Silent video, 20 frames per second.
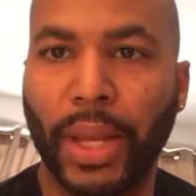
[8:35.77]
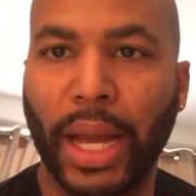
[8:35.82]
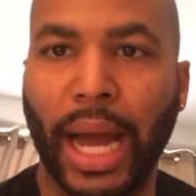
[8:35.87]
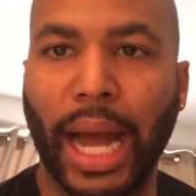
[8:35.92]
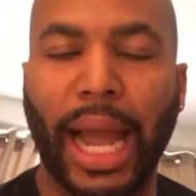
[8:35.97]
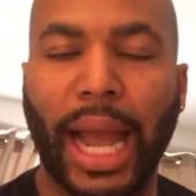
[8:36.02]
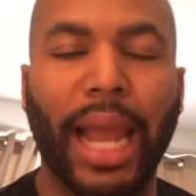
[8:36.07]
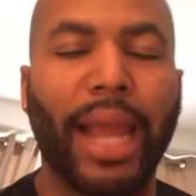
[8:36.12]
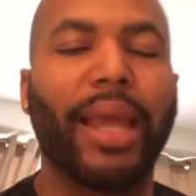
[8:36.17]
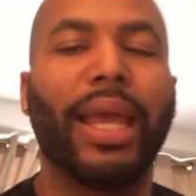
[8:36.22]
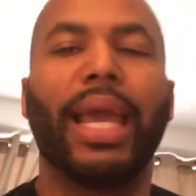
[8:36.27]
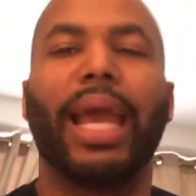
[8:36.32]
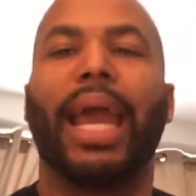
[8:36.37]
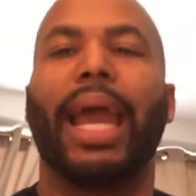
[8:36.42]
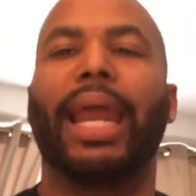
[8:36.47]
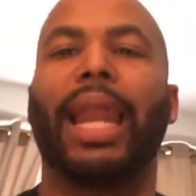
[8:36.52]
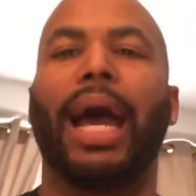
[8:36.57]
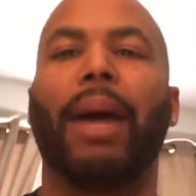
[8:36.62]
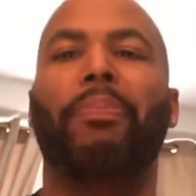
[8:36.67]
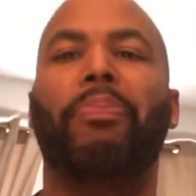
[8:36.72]
All right,
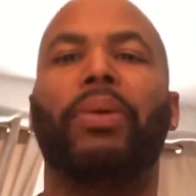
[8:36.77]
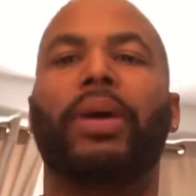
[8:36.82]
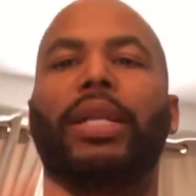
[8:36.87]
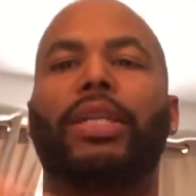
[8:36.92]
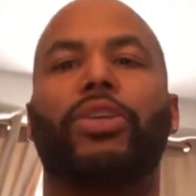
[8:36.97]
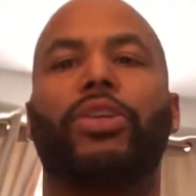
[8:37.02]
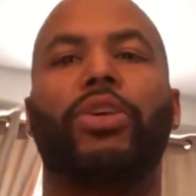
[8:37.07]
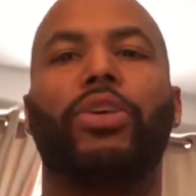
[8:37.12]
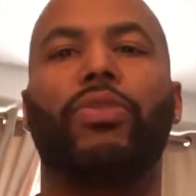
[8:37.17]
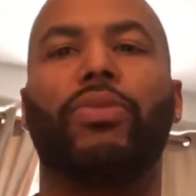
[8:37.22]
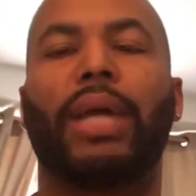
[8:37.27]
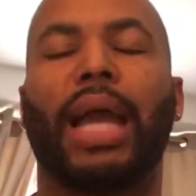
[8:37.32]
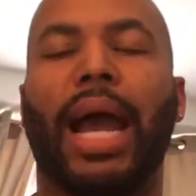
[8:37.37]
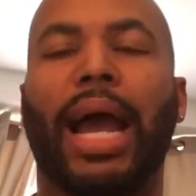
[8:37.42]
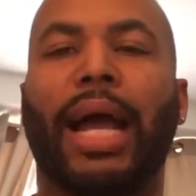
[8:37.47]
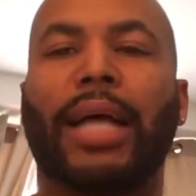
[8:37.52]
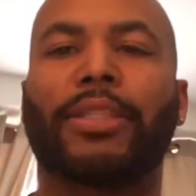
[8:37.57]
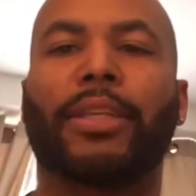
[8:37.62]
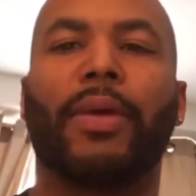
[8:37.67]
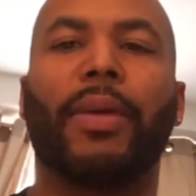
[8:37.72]
and I put it to you
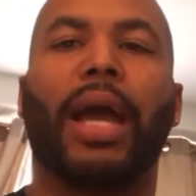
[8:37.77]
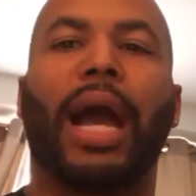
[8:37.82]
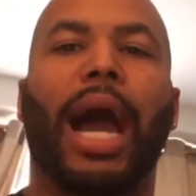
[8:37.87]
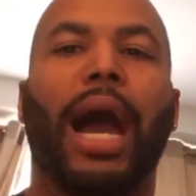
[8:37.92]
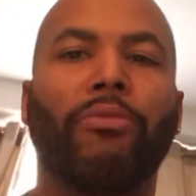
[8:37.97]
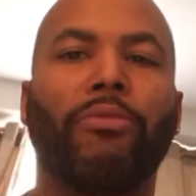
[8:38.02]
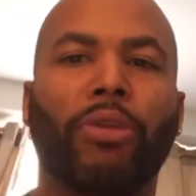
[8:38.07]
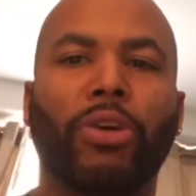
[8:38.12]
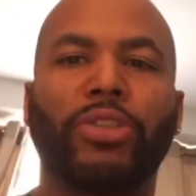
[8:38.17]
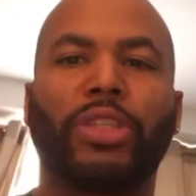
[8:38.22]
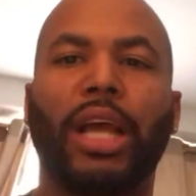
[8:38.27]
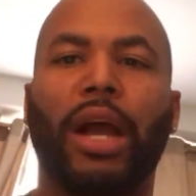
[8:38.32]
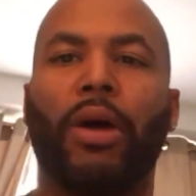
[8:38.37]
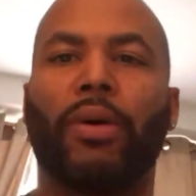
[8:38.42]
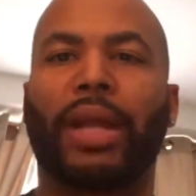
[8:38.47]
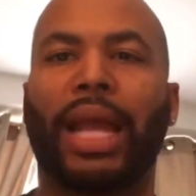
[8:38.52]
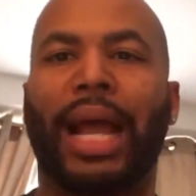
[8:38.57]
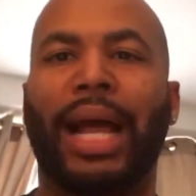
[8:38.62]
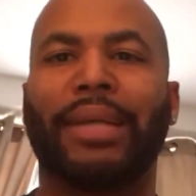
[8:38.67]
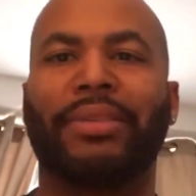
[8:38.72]
guys. I want
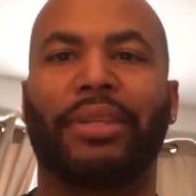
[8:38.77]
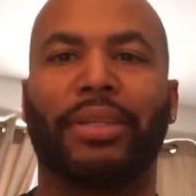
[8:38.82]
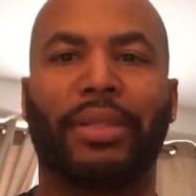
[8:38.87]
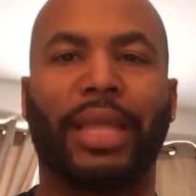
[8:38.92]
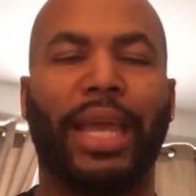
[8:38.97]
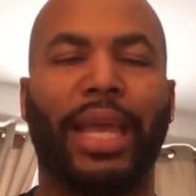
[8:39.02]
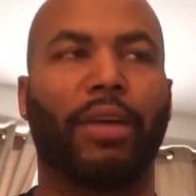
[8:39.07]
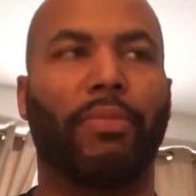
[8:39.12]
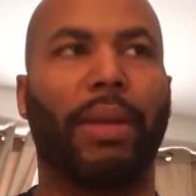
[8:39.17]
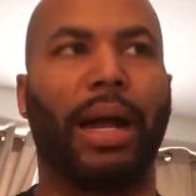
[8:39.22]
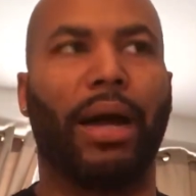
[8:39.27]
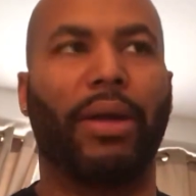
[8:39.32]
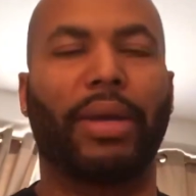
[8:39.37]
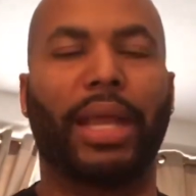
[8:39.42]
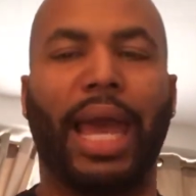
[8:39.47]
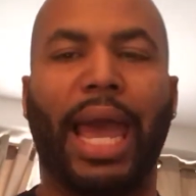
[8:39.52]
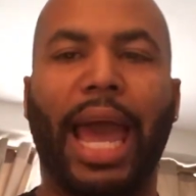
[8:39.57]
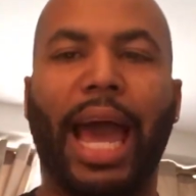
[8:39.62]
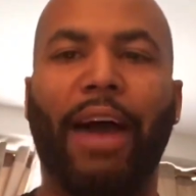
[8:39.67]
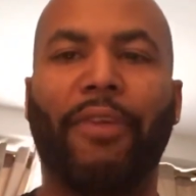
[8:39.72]
y'all guys to think about
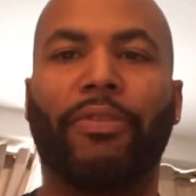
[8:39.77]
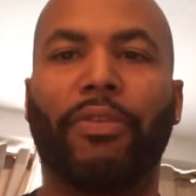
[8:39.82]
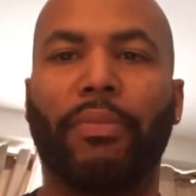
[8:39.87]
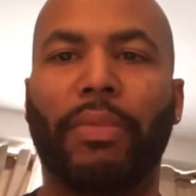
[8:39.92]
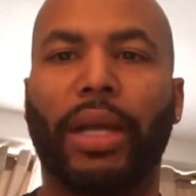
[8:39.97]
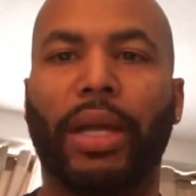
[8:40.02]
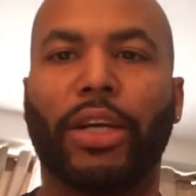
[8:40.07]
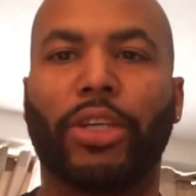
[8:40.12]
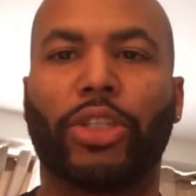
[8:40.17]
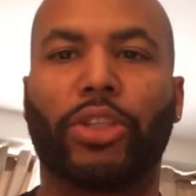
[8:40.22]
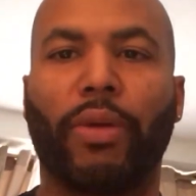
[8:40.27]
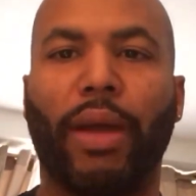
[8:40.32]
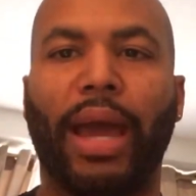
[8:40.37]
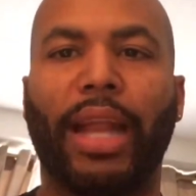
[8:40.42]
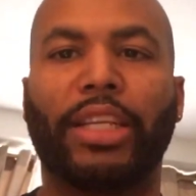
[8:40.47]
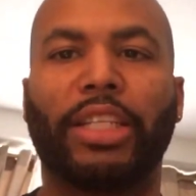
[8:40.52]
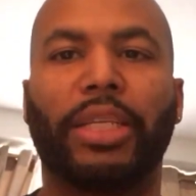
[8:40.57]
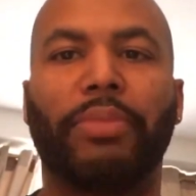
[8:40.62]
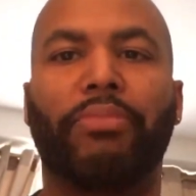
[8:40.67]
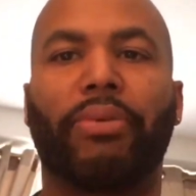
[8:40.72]
the Alpha Male
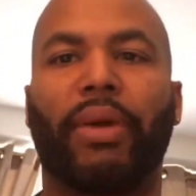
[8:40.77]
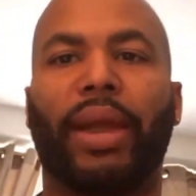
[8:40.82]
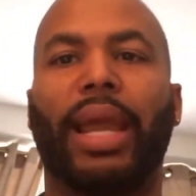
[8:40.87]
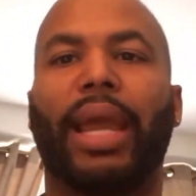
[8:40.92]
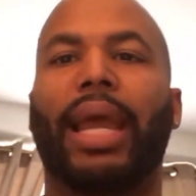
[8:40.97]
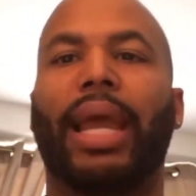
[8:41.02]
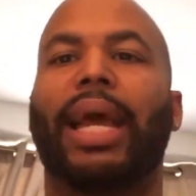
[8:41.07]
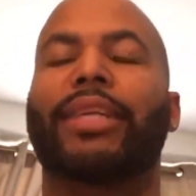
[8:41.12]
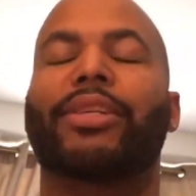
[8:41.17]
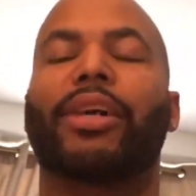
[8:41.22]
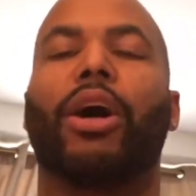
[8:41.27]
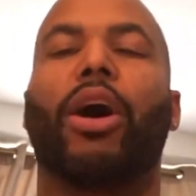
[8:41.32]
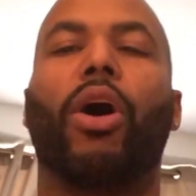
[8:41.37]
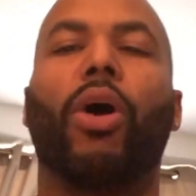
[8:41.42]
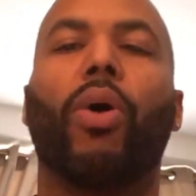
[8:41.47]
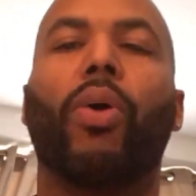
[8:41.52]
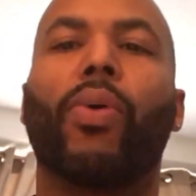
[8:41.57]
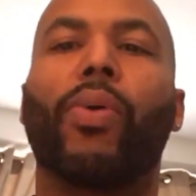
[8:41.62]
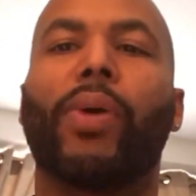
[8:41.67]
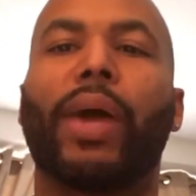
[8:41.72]
Strategy brand as a
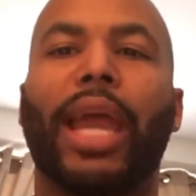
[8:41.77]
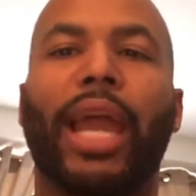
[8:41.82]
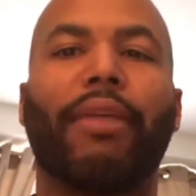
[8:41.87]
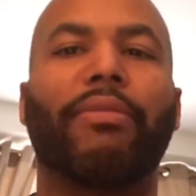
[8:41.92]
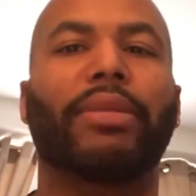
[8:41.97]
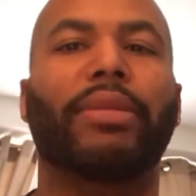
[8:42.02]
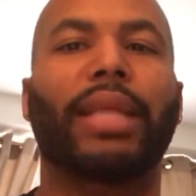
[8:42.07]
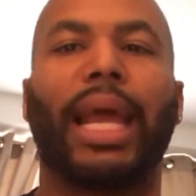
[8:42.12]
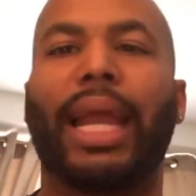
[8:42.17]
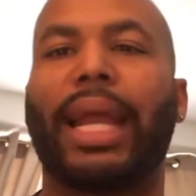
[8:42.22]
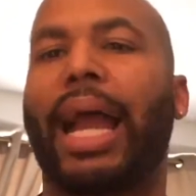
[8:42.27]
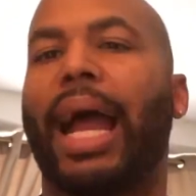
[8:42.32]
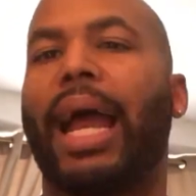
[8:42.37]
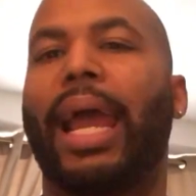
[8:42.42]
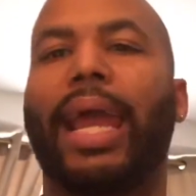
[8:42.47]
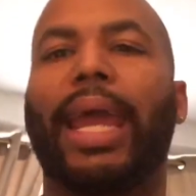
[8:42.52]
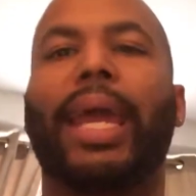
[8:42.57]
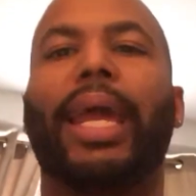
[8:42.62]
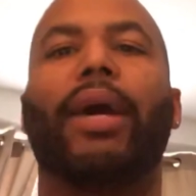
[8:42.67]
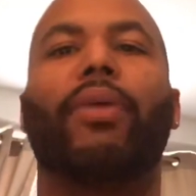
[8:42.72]
whole. Everything
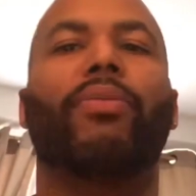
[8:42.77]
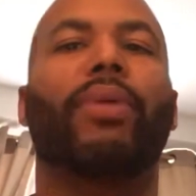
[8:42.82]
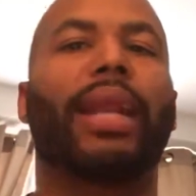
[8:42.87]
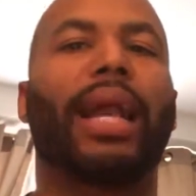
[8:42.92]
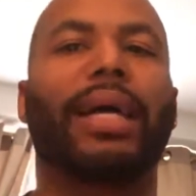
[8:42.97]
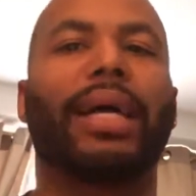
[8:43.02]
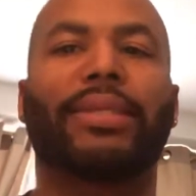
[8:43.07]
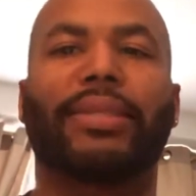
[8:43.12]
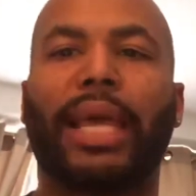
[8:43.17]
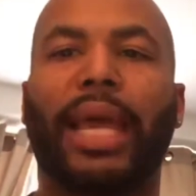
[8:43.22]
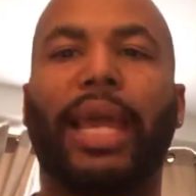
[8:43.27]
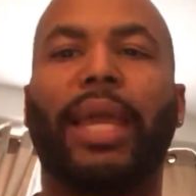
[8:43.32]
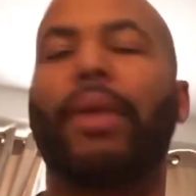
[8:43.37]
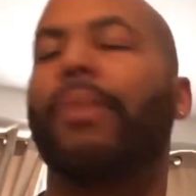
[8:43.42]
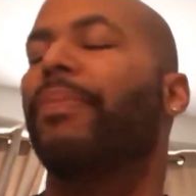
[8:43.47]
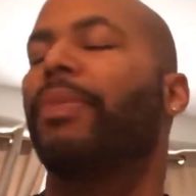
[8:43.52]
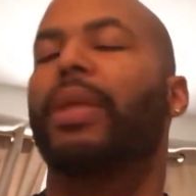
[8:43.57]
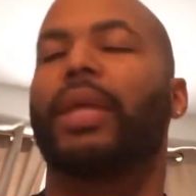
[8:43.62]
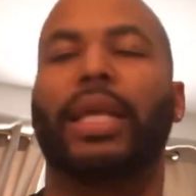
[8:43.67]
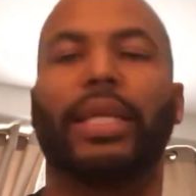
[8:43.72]
I am, what I
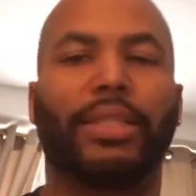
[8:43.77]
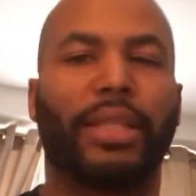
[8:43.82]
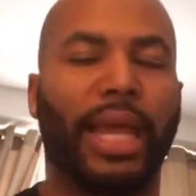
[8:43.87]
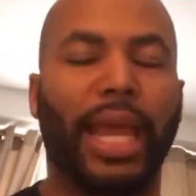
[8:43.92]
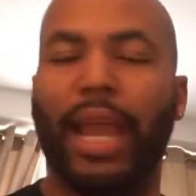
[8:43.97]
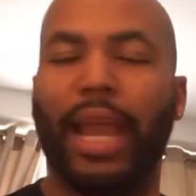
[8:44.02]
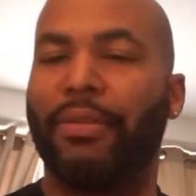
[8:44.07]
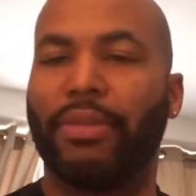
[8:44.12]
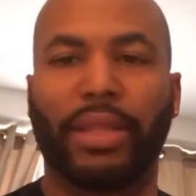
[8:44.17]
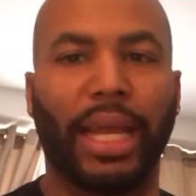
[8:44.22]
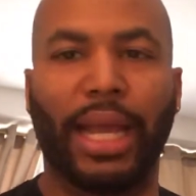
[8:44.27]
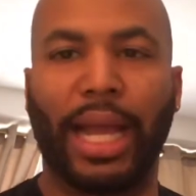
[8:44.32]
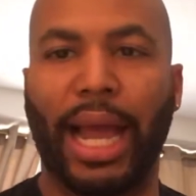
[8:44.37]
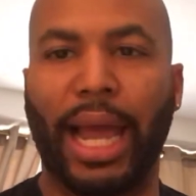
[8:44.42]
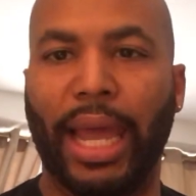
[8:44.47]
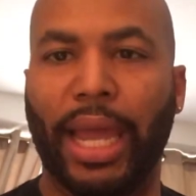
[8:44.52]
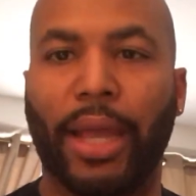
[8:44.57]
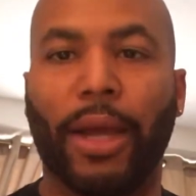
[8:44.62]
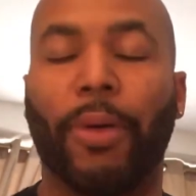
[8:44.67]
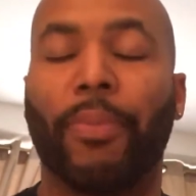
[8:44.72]
say, is everything
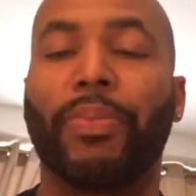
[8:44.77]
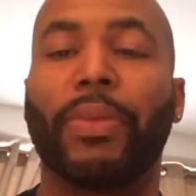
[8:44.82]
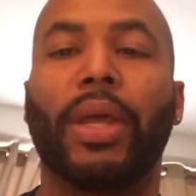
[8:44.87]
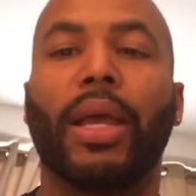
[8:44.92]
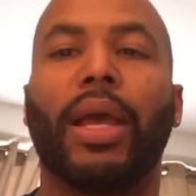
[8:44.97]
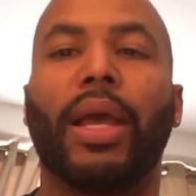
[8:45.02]
I am.